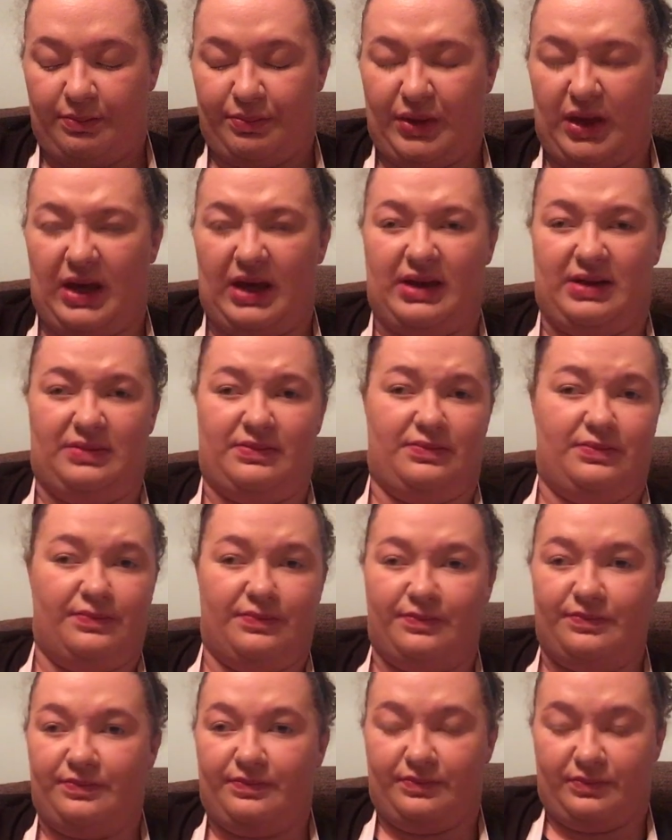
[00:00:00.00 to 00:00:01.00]
But
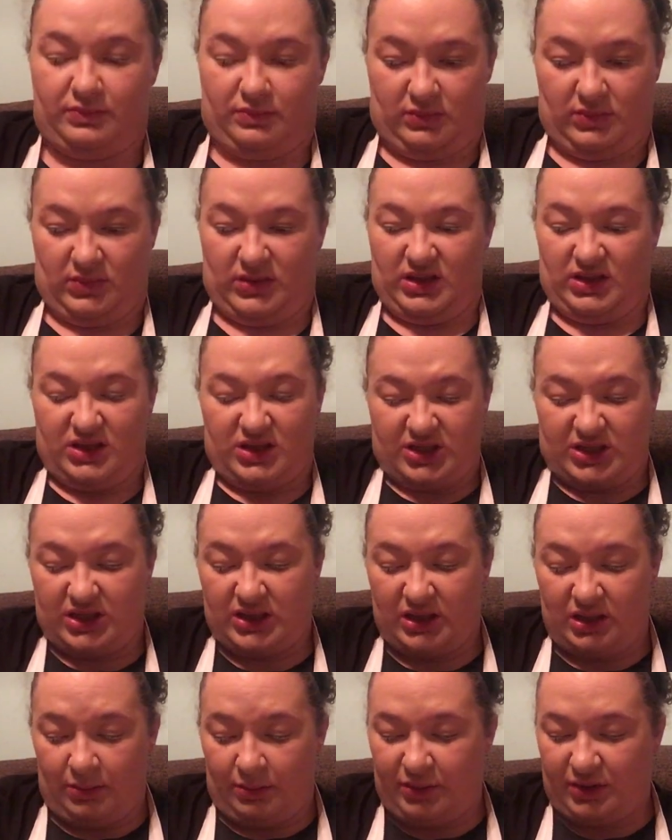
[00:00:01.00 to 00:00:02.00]
she
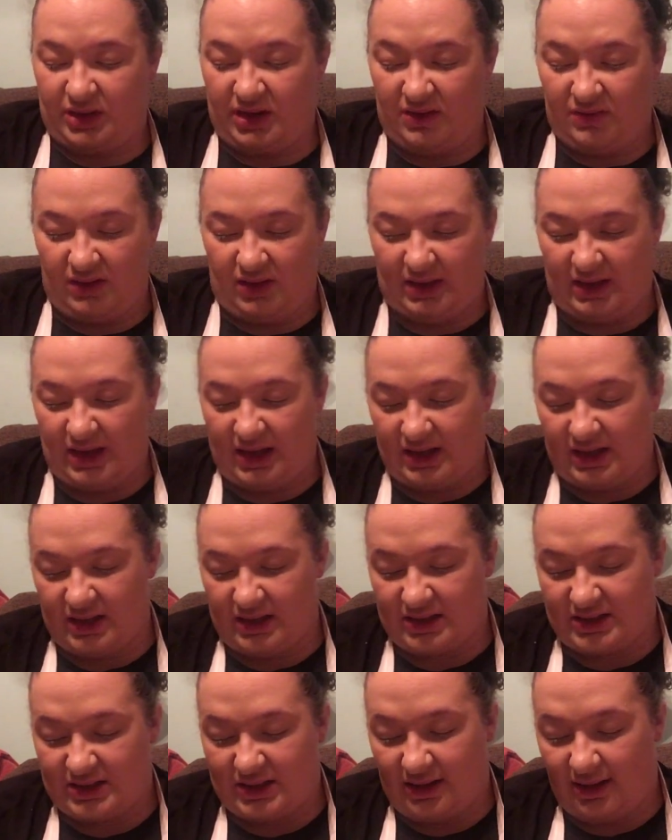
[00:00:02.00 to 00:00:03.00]
didn't believe in that kind
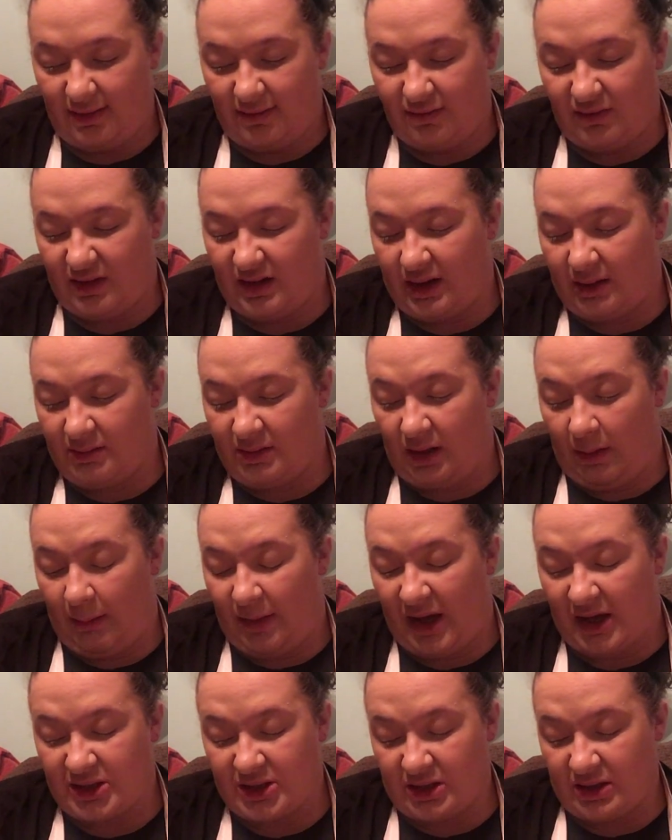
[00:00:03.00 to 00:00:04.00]
of stuff, and I'm not
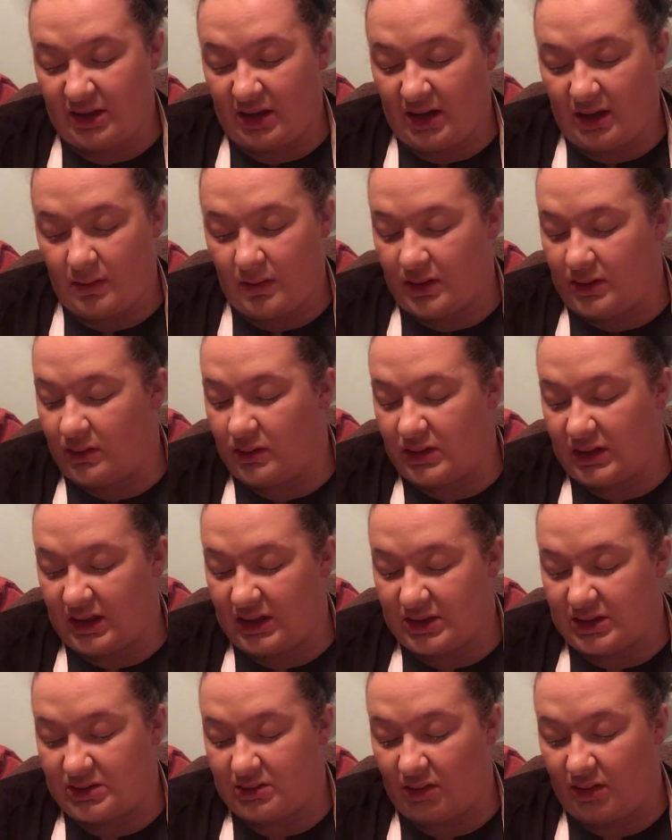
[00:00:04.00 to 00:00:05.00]
bashing anyone who
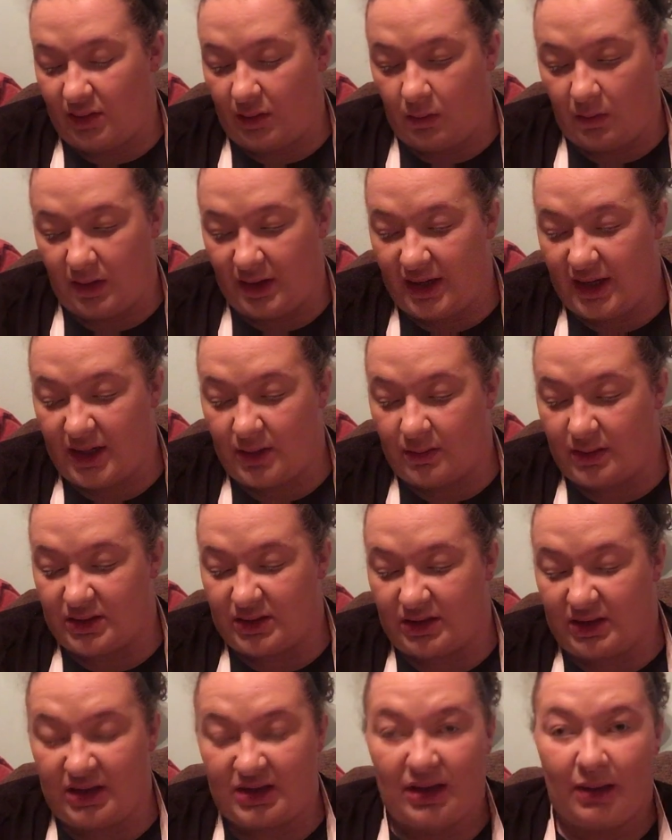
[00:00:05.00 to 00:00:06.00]
does, so I don't want anyone to
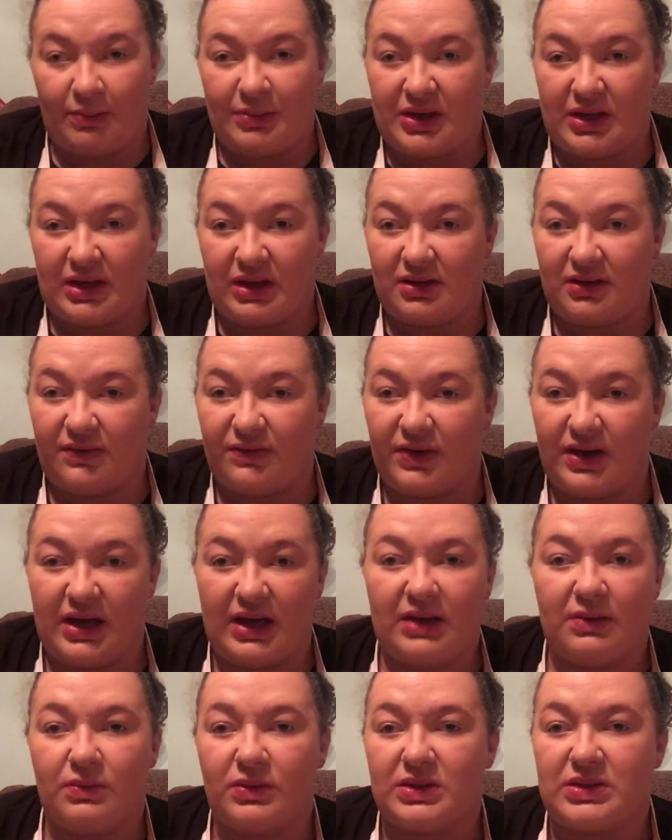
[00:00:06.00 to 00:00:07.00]
think I'm picking a
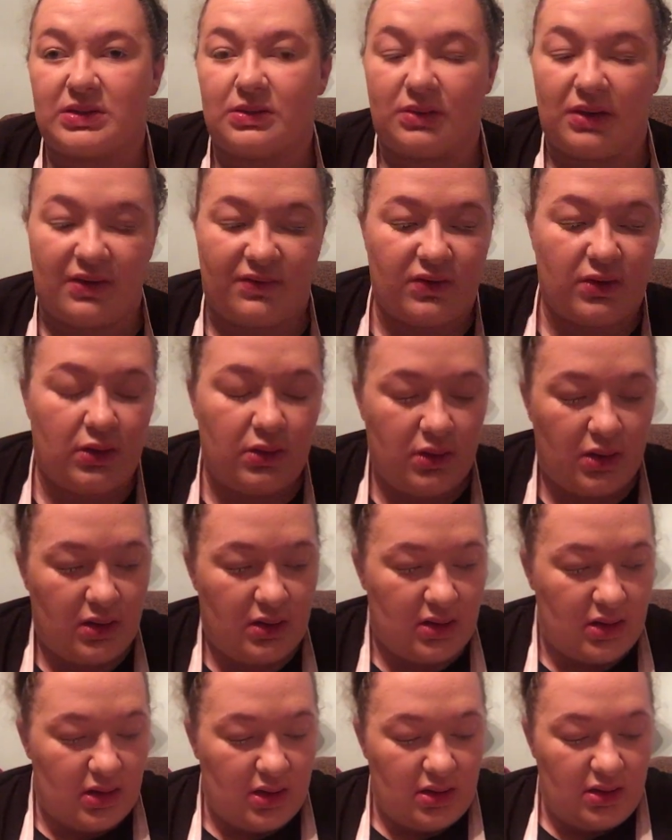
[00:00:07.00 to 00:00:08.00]
fight whatsoever.
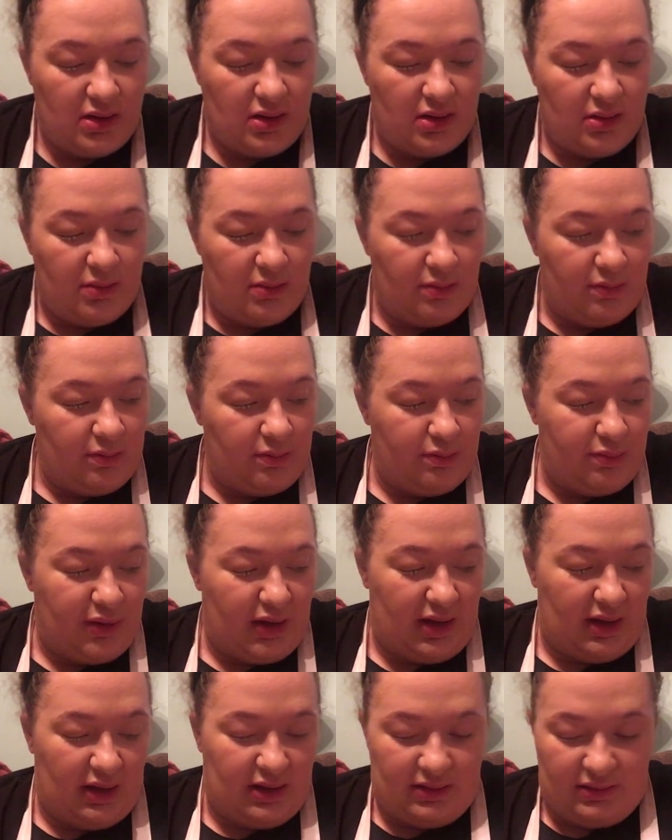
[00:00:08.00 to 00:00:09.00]

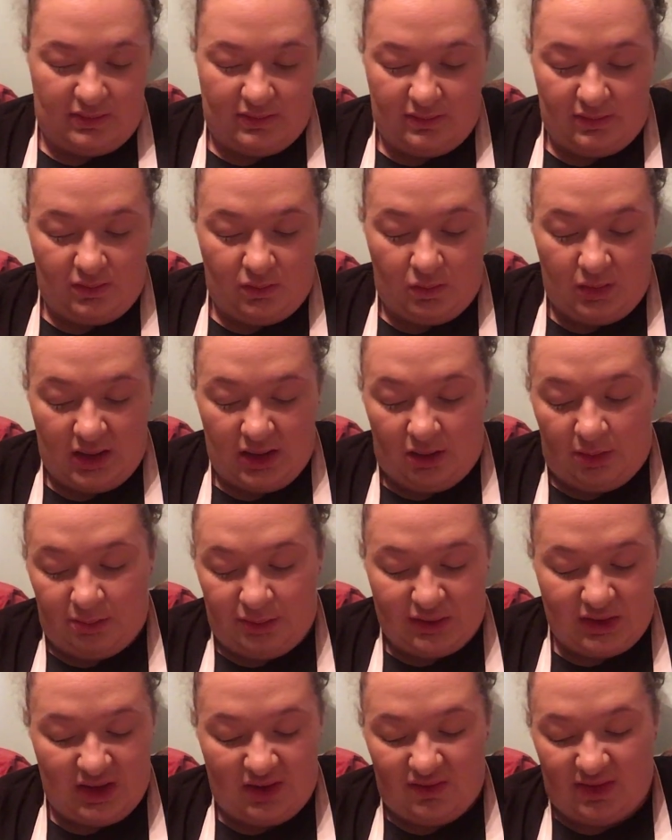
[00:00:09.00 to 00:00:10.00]
But we don't
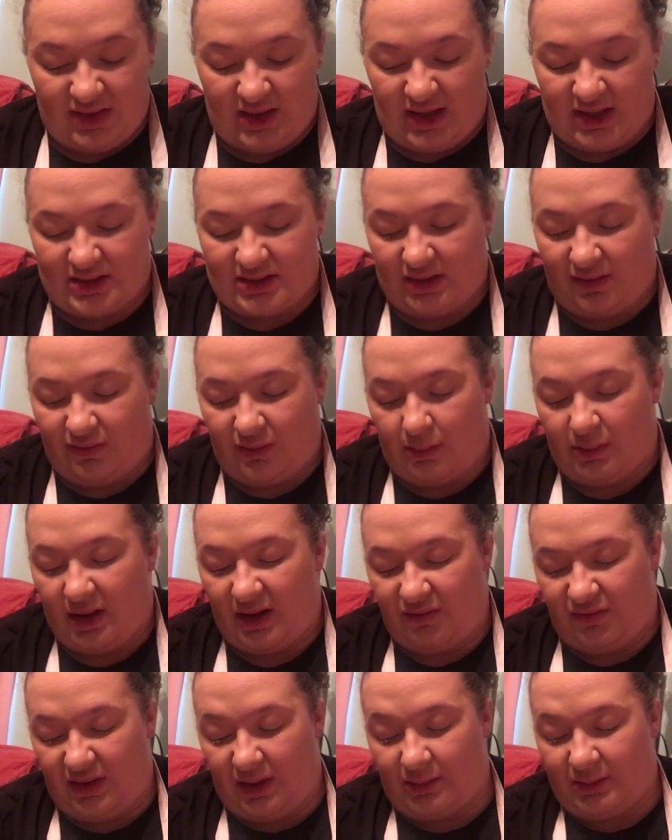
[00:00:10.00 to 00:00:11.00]
believe in that stuff in my
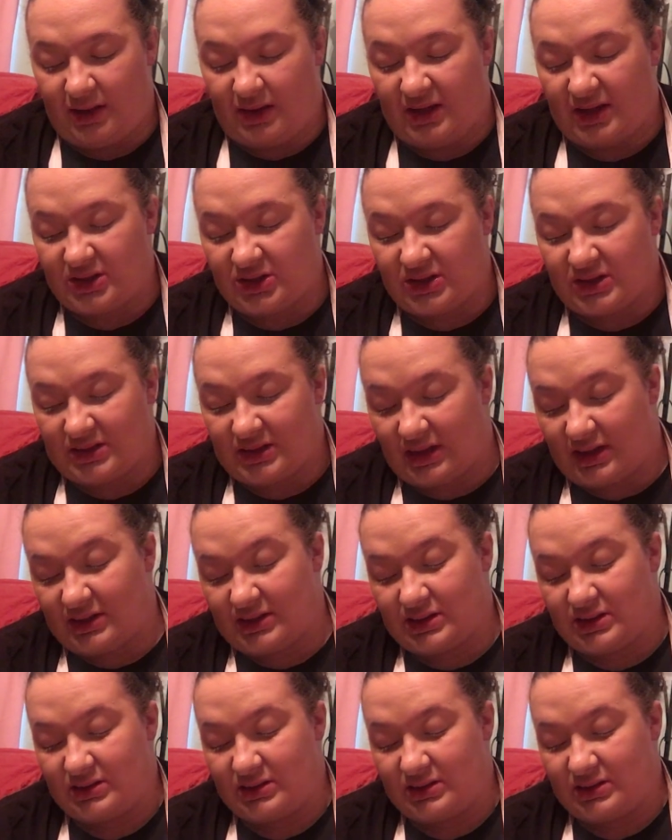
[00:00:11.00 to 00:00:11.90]
family. That's just us.